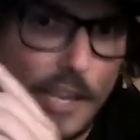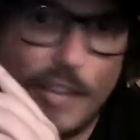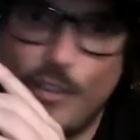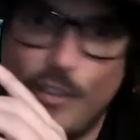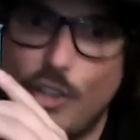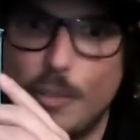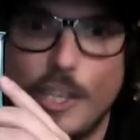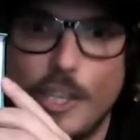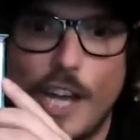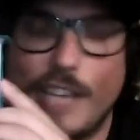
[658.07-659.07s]
It looks really
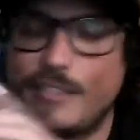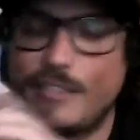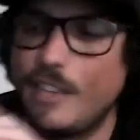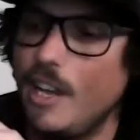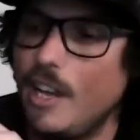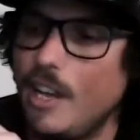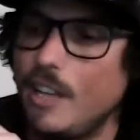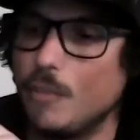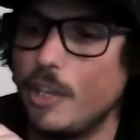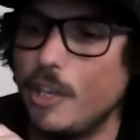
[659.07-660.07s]
nice.
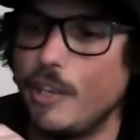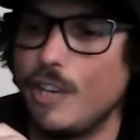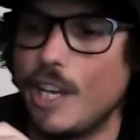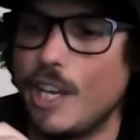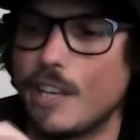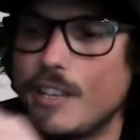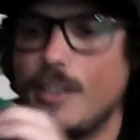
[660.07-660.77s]
It's really unique.